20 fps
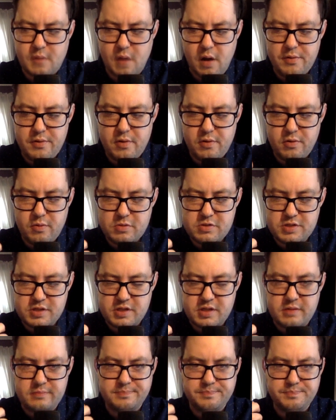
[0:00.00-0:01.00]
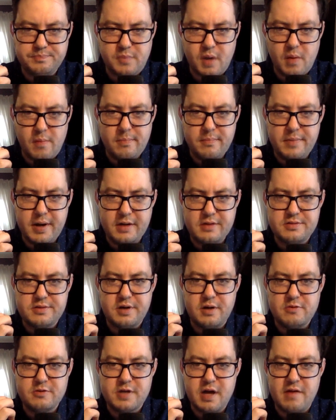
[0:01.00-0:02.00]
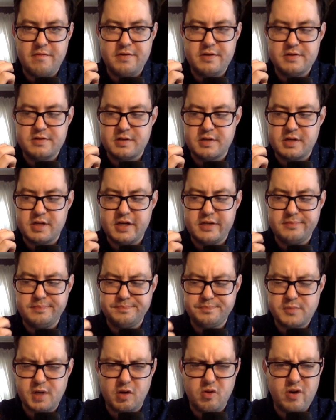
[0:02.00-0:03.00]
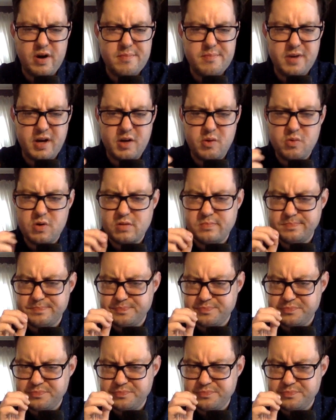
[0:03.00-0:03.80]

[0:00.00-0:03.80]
I know there was a medicine I was having as a kid, grape NyQuil.